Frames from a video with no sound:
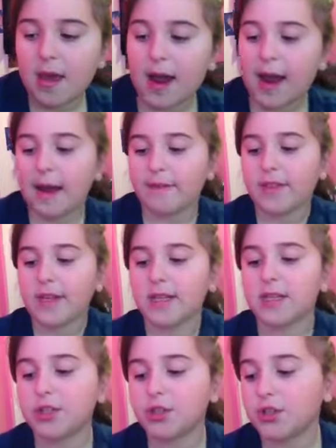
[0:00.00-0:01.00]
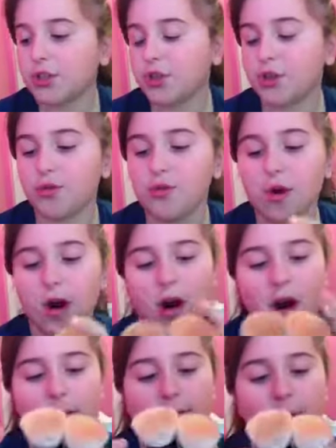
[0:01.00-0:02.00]
I have these two
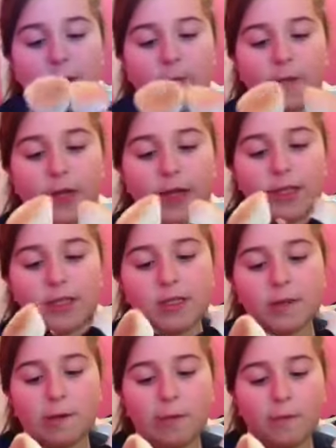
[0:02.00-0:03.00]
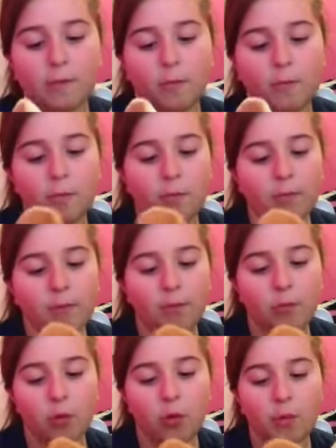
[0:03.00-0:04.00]
Murphys,
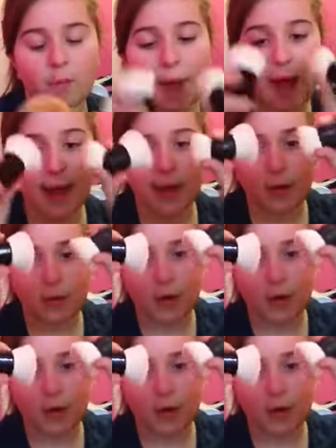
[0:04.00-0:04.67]
MAC